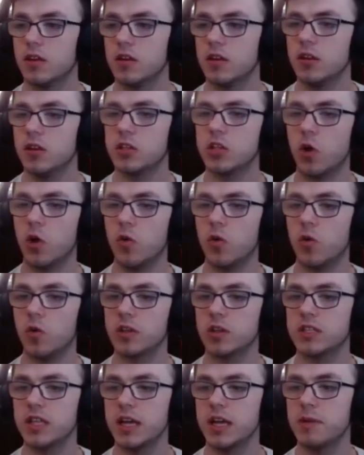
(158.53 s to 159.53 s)
So,
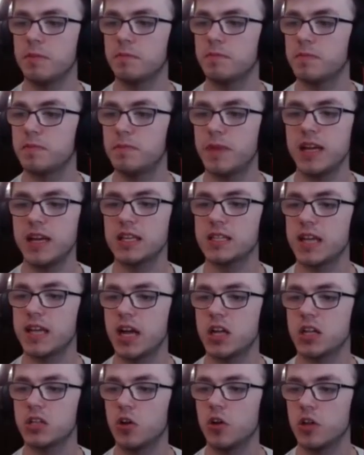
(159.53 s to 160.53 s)
same base
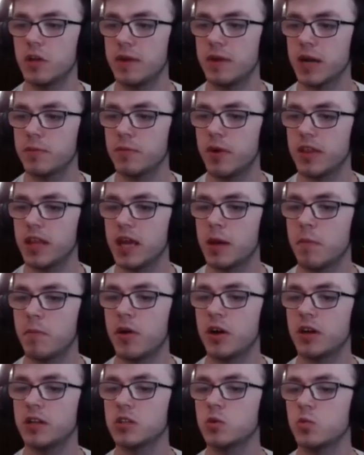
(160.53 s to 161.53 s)
stats on the back bar then,
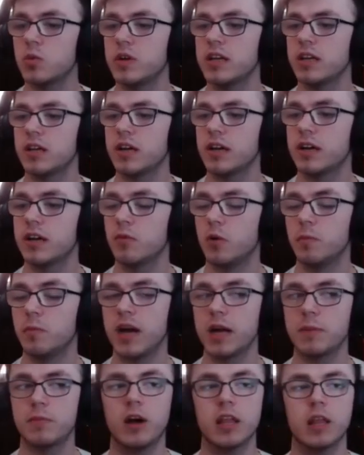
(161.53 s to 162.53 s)
but we have, well, back
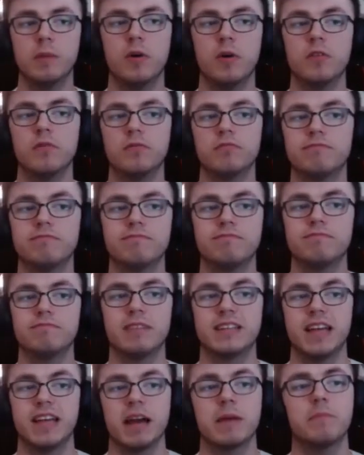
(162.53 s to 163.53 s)
bar, they're both
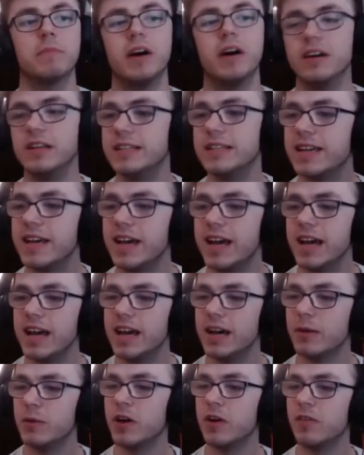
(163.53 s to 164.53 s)
attack bars.
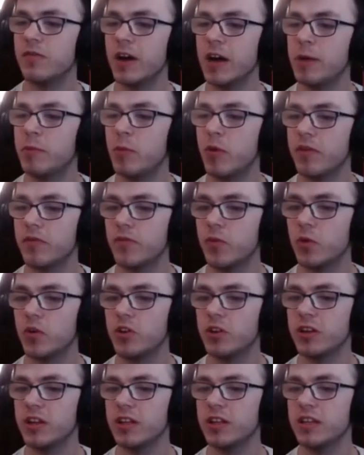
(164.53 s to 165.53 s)
We got 5.4
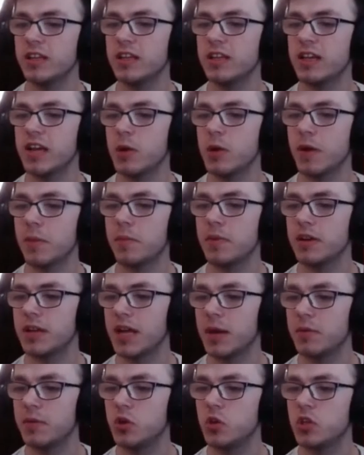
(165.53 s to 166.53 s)
nearly k weapon
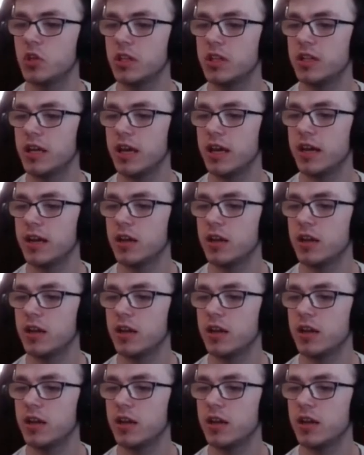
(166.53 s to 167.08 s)
damage there,